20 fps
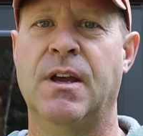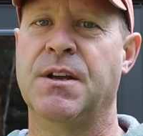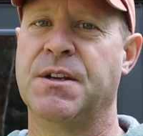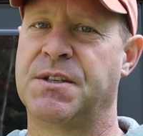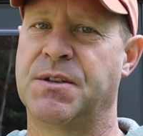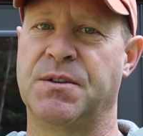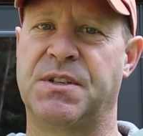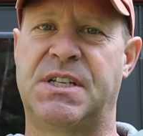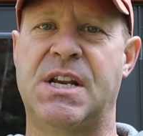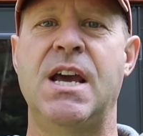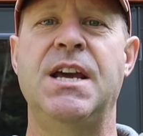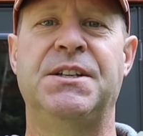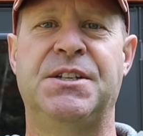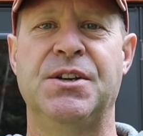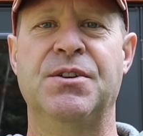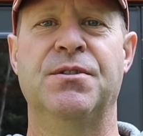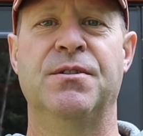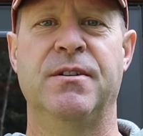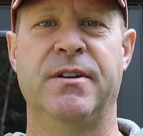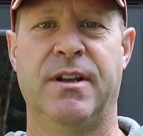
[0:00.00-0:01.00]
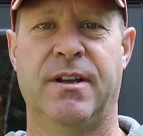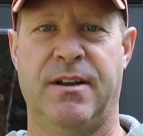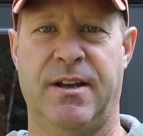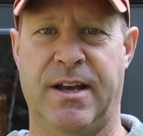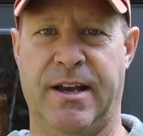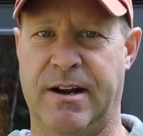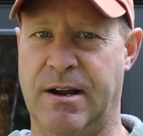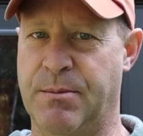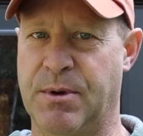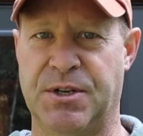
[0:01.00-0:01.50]
So stay tuned
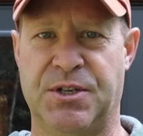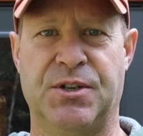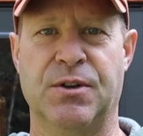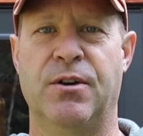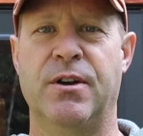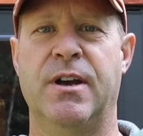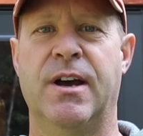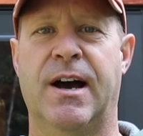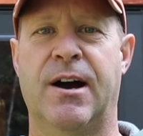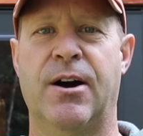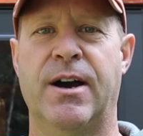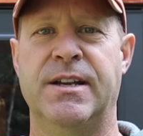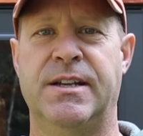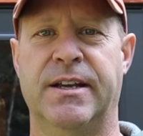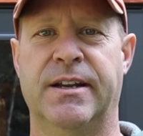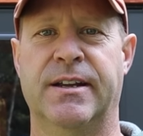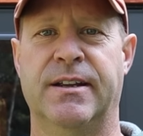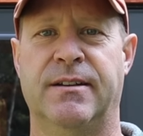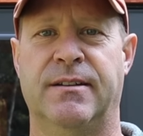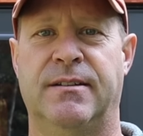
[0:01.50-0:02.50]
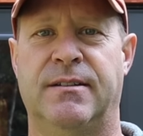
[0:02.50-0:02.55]
and I'm going to show you how I did it.